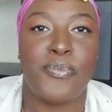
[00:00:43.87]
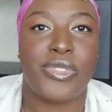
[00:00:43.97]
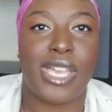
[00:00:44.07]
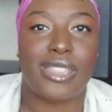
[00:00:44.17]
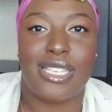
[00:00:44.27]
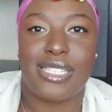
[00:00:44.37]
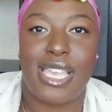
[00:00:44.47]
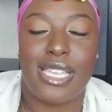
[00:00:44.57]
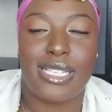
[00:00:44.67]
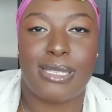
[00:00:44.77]
that these
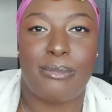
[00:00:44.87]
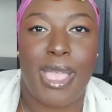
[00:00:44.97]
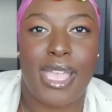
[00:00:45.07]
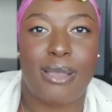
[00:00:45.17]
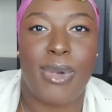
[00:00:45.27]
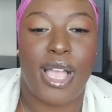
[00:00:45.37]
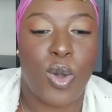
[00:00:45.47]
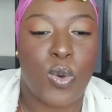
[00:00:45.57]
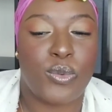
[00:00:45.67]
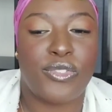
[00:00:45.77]
things make my
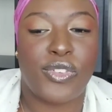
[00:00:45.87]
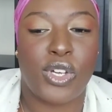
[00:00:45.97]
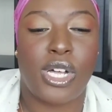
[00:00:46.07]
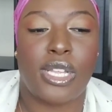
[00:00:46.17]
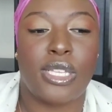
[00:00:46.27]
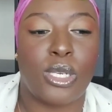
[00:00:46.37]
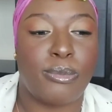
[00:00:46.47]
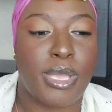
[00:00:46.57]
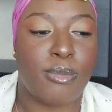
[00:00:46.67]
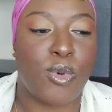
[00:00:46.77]
home feel a little
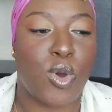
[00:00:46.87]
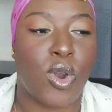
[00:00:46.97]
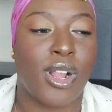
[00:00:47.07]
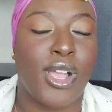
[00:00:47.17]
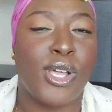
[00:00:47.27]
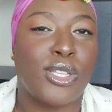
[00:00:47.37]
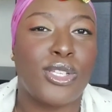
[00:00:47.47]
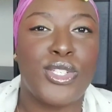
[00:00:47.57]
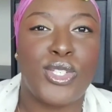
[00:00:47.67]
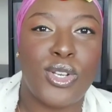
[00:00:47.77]
bit more
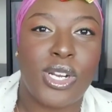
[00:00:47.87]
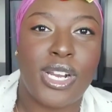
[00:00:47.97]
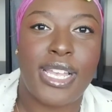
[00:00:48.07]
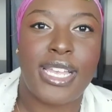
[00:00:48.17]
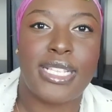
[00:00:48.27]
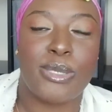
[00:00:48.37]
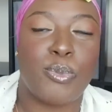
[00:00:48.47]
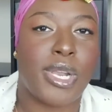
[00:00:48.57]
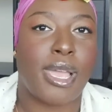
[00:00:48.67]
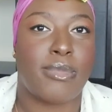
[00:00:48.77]
luxurious,
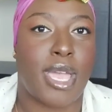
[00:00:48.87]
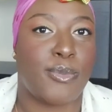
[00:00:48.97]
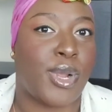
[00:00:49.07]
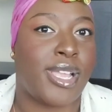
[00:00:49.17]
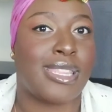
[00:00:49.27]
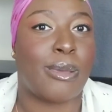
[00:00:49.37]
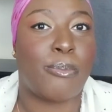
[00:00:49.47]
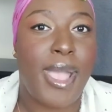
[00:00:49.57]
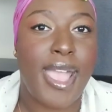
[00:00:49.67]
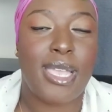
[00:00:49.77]
but I'm not breaking the
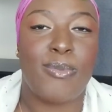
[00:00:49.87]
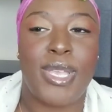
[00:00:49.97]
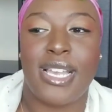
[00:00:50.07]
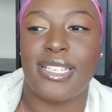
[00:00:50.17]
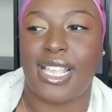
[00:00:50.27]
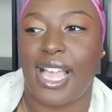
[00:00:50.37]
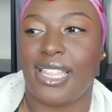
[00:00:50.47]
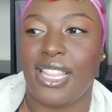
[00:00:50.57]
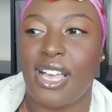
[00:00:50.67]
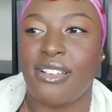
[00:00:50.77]
bank because I
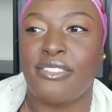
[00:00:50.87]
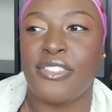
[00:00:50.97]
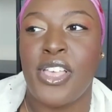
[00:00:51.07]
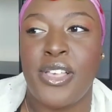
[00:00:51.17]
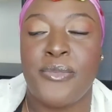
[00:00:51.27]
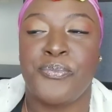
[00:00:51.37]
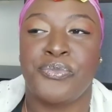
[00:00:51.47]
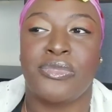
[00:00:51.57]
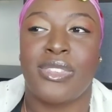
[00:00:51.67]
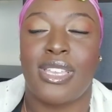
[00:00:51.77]
love
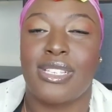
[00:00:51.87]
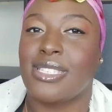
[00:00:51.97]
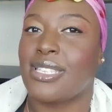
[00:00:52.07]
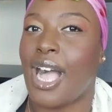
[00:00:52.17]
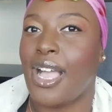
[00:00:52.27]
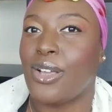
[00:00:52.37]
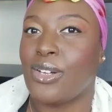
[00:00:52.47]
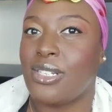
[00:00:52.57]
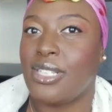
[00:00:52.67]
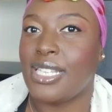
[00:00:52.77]

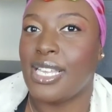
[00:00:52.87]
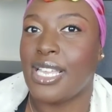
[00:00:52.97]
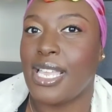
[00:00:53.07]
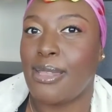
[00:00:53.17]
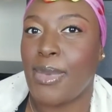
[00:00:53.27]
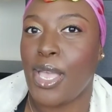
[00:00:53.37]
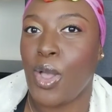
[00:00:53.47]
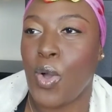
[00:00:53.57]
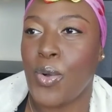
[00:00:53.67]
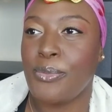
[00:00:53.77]
style in my
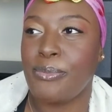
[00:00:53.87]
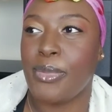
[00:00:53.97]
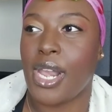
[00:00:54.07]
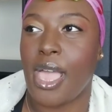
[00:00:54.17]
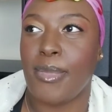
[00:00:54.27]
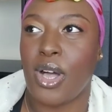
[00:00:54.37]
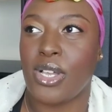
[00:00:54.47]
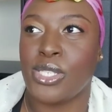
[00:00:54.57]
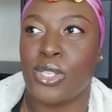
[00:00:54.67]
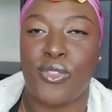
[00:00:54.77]
home, but I'm
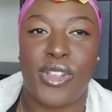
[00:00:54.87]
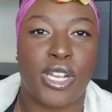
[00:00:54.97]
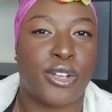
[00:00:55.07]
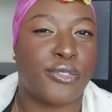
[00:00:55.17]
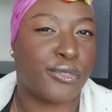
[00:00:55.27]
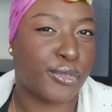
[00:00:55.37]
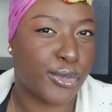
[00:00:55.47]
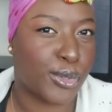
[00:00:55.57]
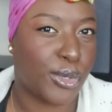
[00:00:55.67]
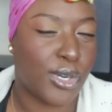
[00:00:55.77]
also very
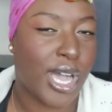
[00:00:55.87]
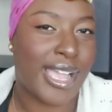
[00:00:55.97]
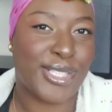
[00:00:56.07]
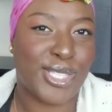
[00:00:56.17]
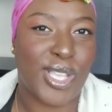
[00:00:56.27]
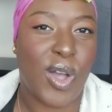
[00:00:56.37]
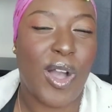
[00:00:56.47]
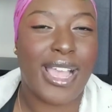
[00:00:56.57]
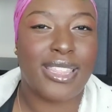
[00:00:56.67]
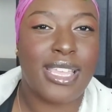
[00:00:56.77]
frugal, and so
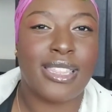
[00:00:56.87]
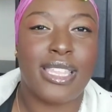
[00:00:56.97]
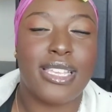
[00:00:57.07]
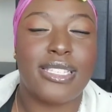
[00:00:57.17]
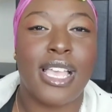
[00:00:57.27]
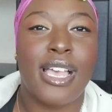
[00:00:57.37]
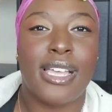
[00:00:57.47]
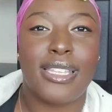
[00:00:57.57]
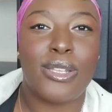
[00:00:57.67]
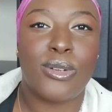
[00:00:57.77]
I think these
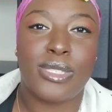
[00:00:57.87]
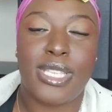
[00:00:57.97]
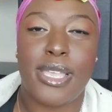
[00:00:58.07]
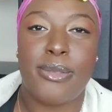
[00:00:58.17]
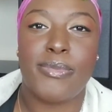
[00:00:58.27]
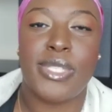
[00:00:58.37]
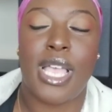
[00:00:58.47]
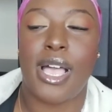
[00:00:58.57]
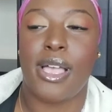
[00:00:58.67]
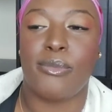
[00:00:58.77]
little tips
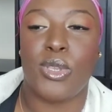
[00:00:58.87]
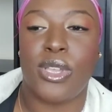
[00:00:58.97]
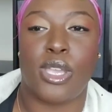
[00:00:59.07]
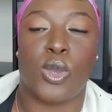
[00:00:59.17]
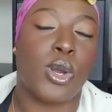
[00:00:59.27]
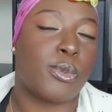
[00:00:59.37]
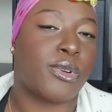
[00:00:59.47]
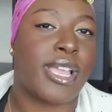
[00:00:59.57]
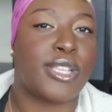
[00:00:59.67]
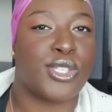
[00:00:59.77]
you can
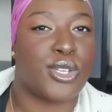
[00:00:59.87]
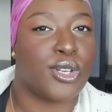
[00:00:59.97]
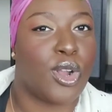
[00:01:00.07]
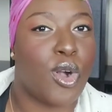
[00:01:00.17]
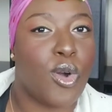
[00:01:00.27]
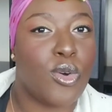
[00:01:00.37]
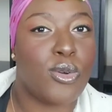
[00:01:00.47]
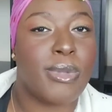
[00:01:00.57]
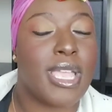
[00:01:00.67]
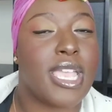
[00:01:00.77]
incorporate into your
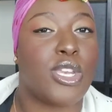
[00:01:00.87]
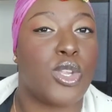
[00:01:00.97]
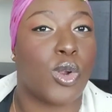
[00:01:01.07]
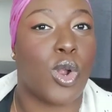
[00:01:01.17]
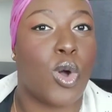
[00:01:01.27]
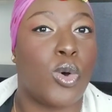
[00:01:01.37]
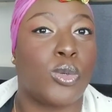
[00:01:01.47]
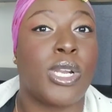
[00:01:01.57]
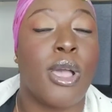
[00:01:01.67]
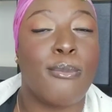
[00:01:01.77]
home in your
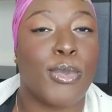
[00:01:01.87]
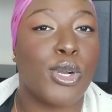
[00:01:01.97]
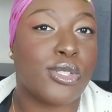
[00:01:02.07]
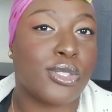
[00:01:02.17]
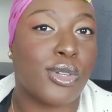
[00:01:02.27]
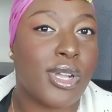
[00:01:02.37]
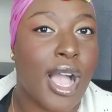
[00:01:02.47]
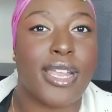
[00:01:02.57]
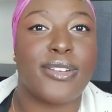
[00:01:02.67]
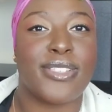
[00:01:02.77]
own personal
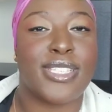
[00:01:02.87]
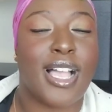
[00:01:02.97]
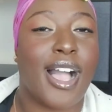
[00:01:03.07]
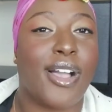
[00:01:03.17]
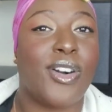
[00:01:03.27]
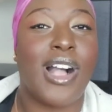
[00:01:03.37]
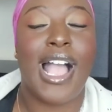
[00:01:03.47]
kind of style.